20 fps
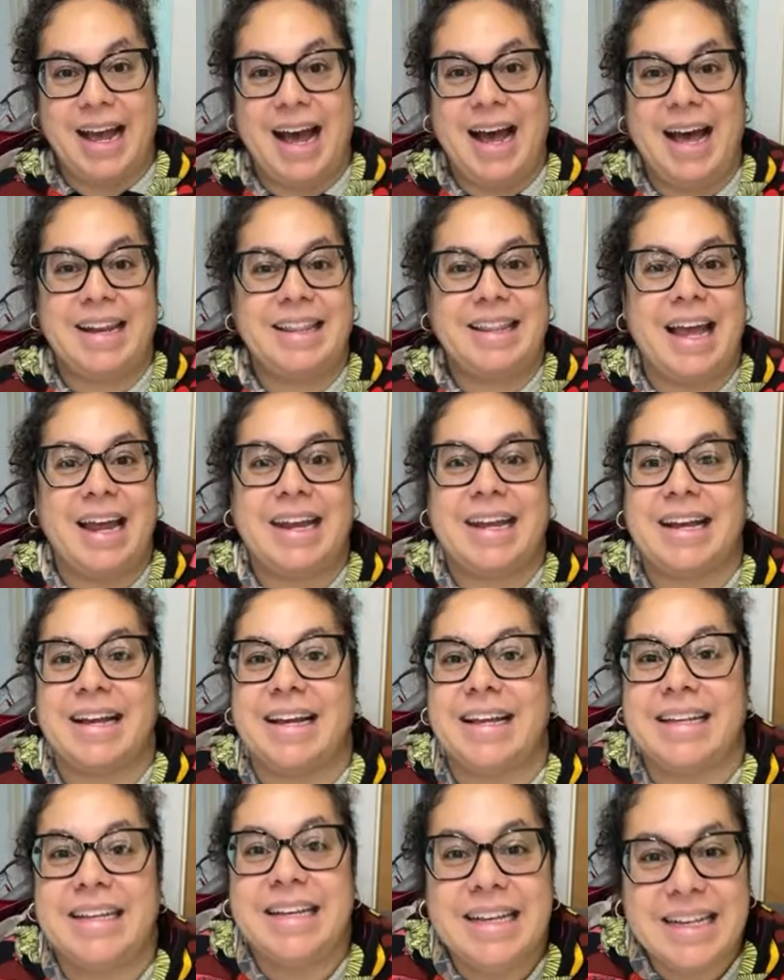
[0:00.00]
on like
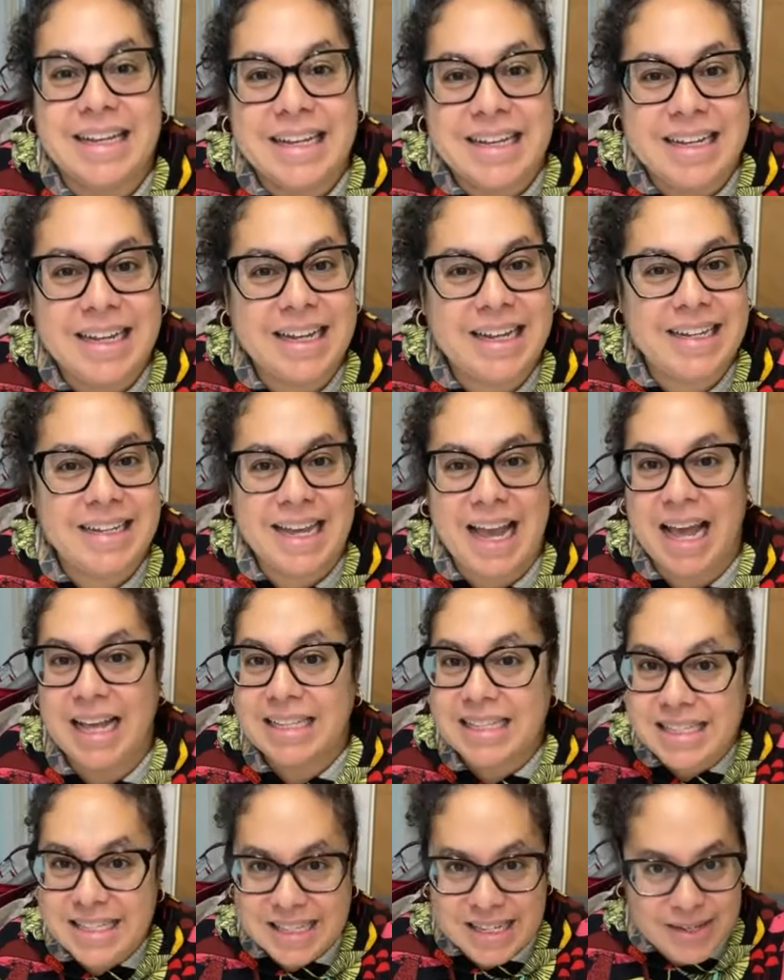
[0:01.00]
a
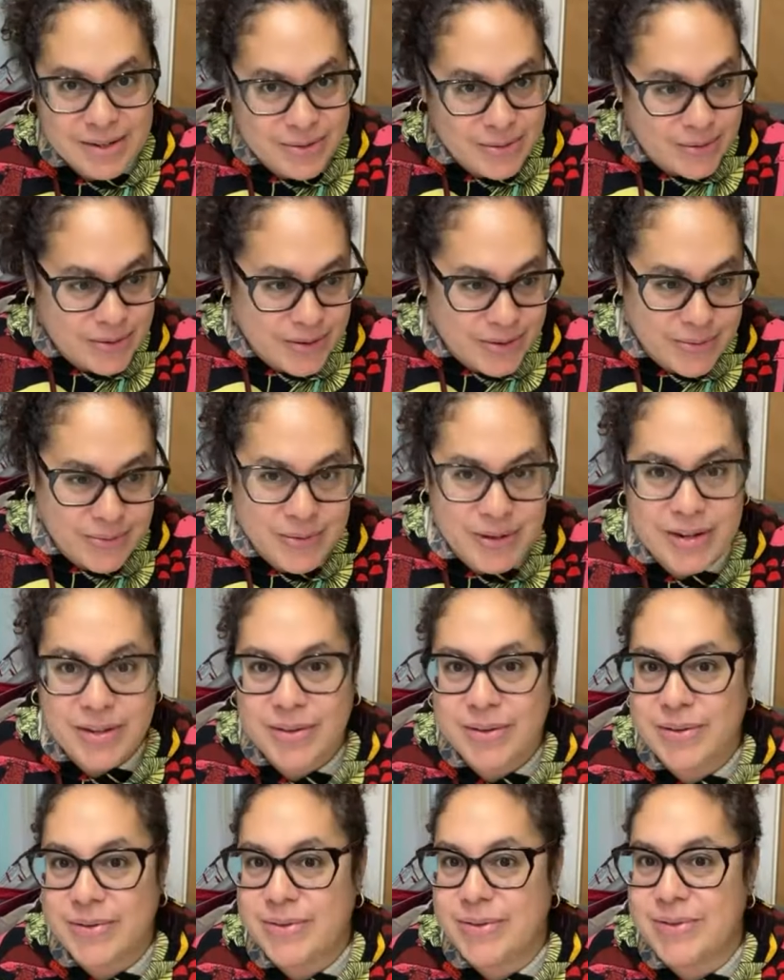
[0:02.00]
Etsy or one of
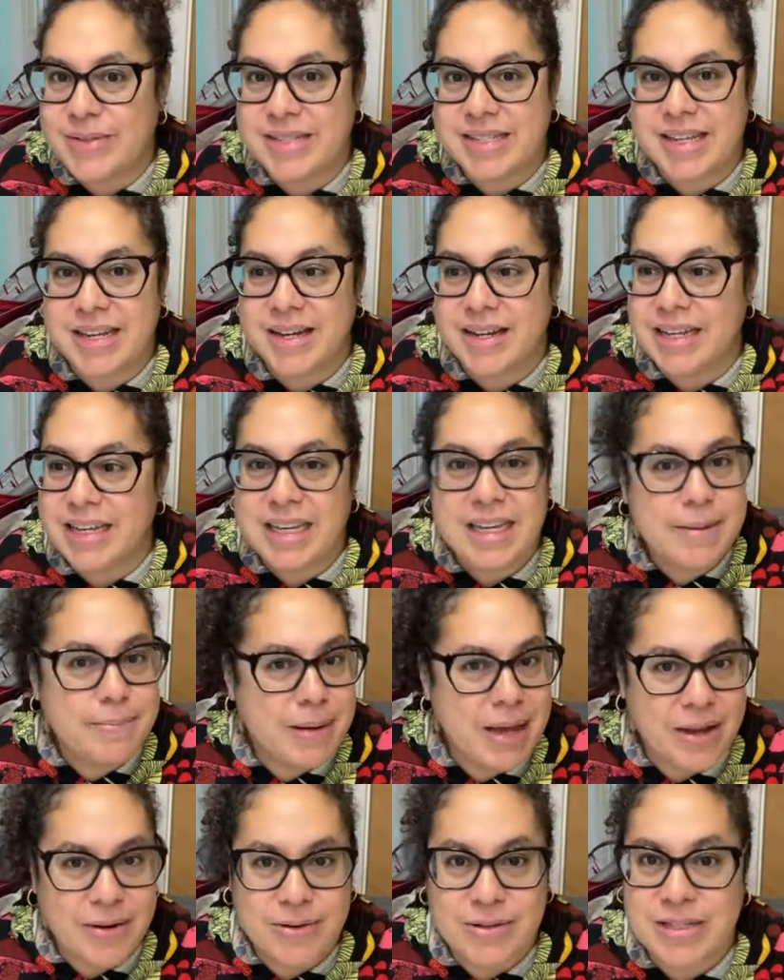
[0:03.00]
those
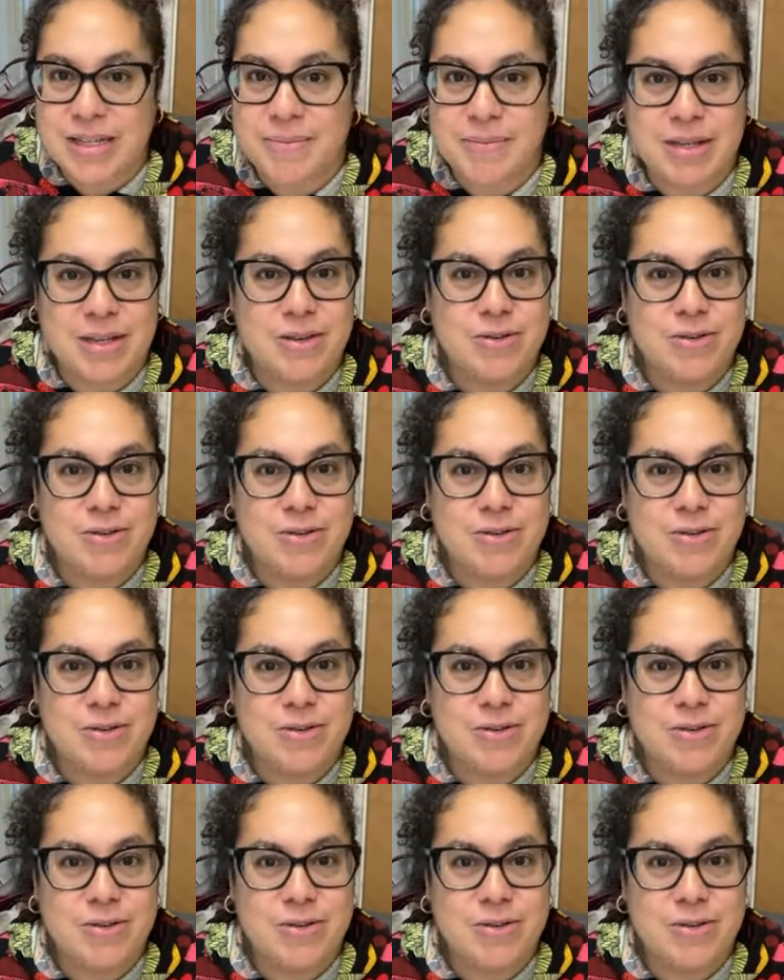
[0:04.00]
eBay or something,